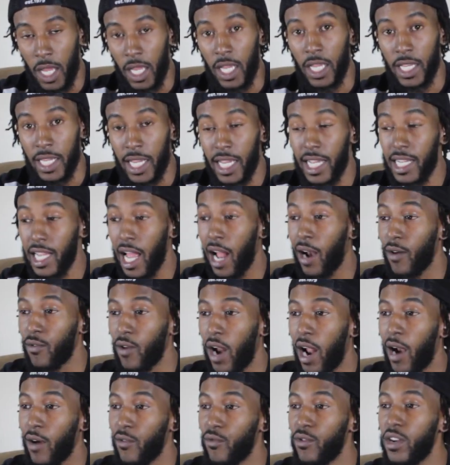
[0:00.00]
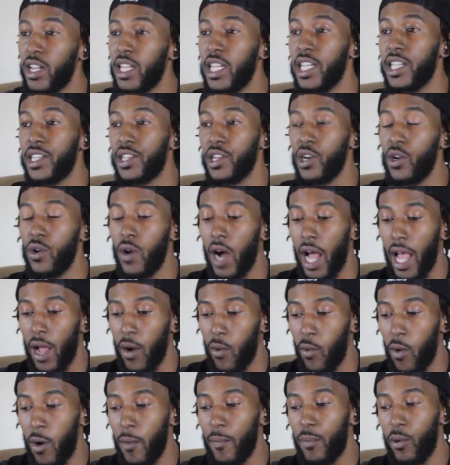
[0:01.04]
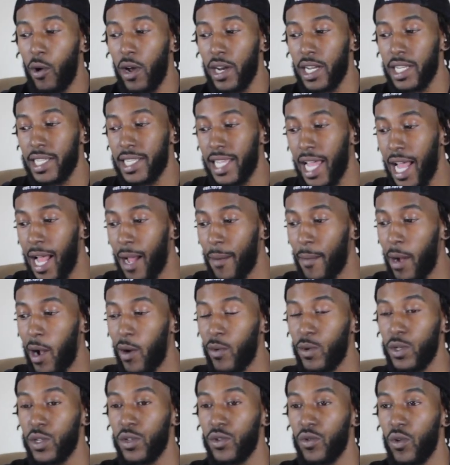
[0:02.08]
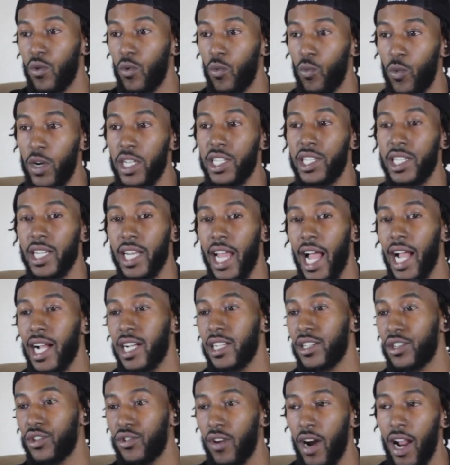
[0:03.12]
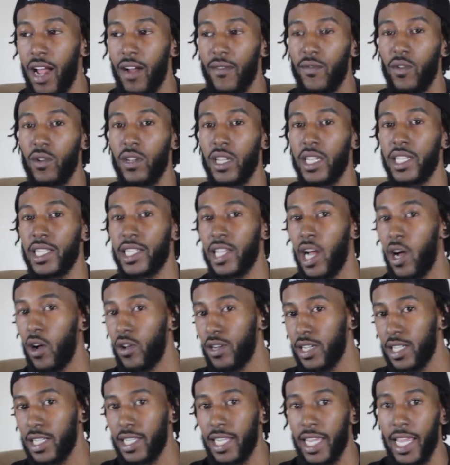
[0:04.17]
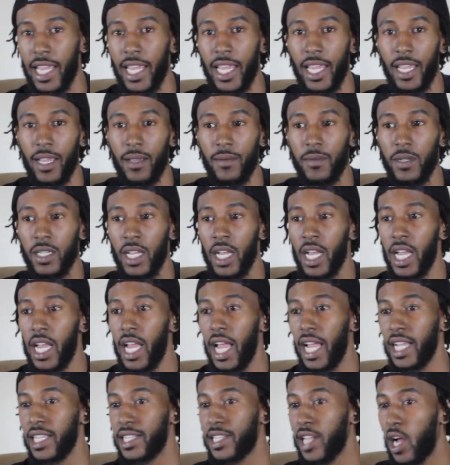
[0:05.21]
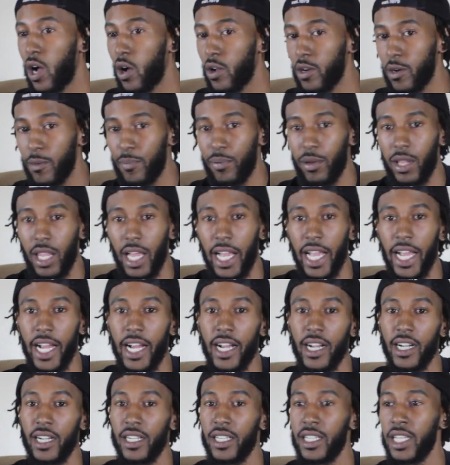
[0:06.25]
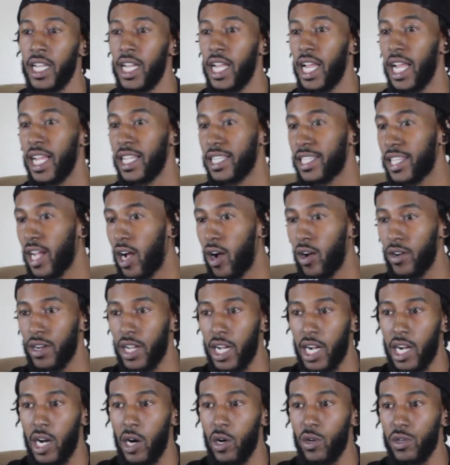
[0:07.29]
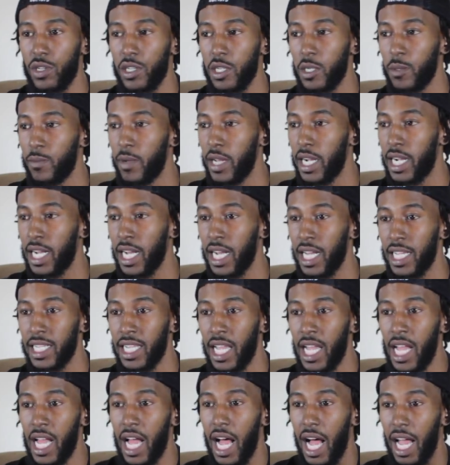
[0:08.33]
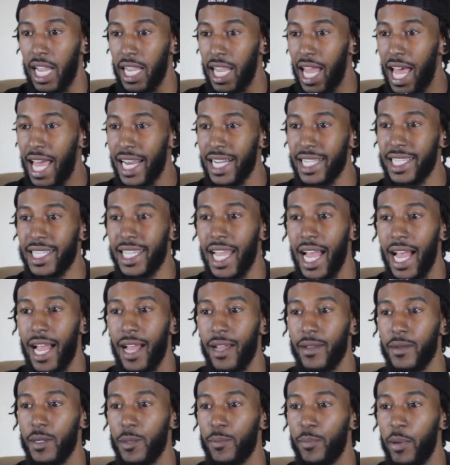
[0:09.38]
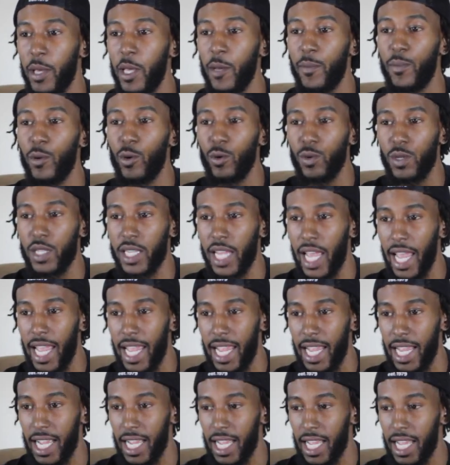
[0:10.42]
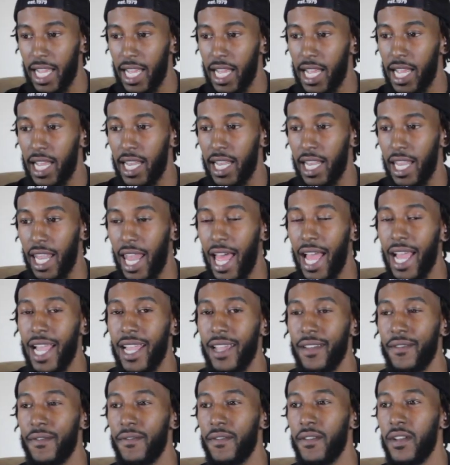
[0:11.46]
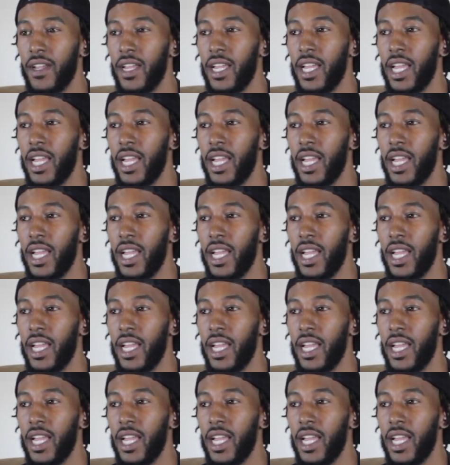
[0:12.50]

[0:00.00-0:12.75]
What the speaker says: Yeah, I really do. At one point in time, I was wishing I could travel and talk to teams and talk to players and talk to coaches, because a lot of times people take life